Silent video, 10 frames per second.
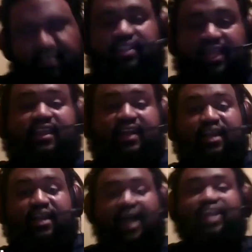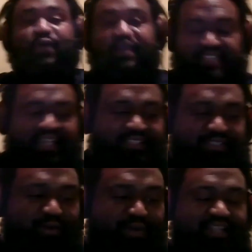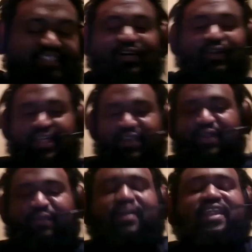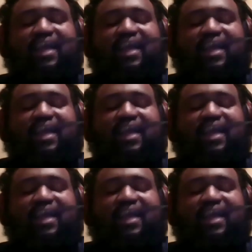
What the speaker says: That guy. Exactly. I know exactly what you're talking about. It's called The Internet of Money.